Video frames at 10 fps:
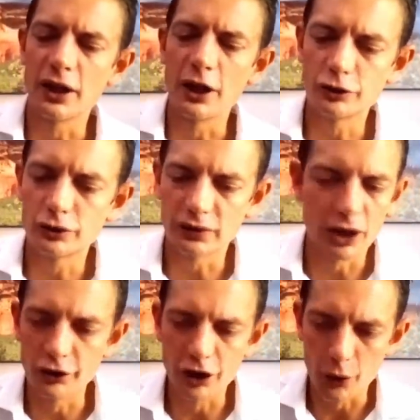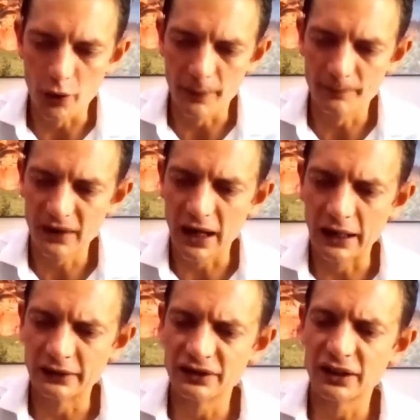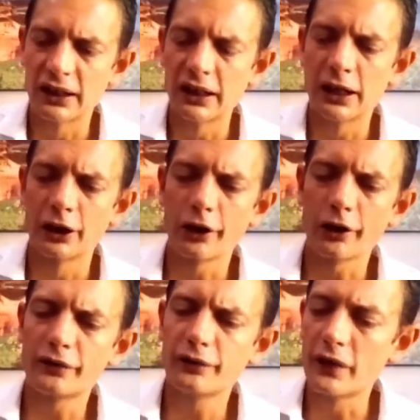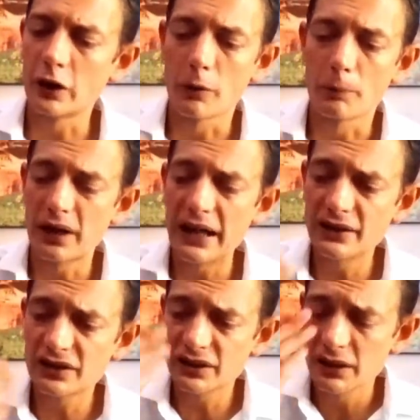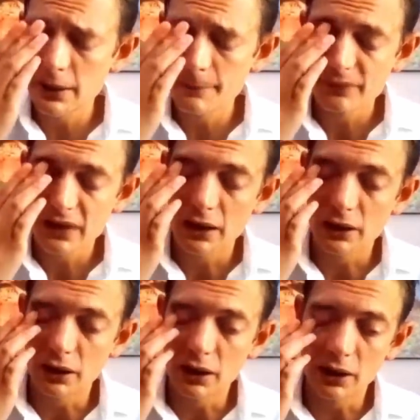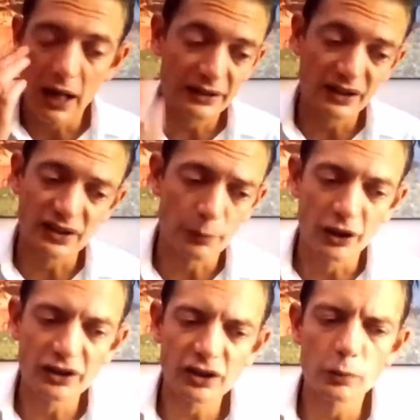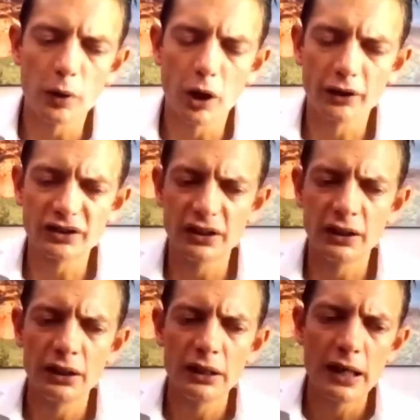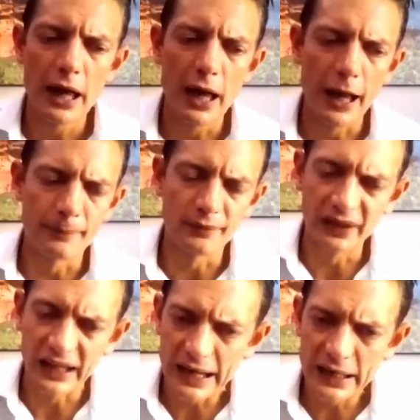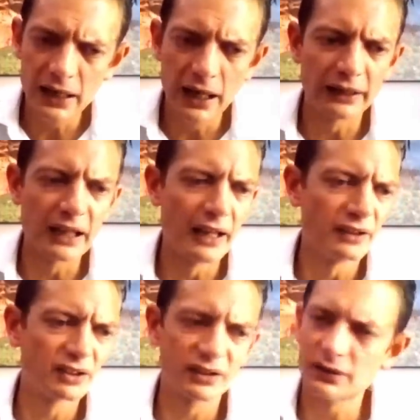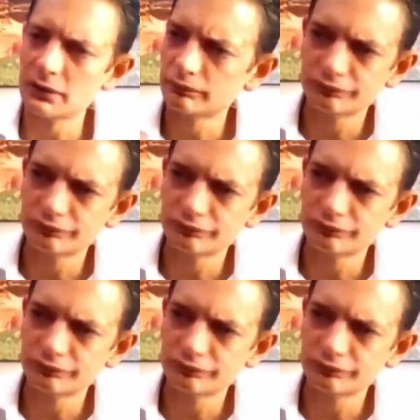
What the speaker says: go nowhere. And a lot of the complaints us as a political party lay against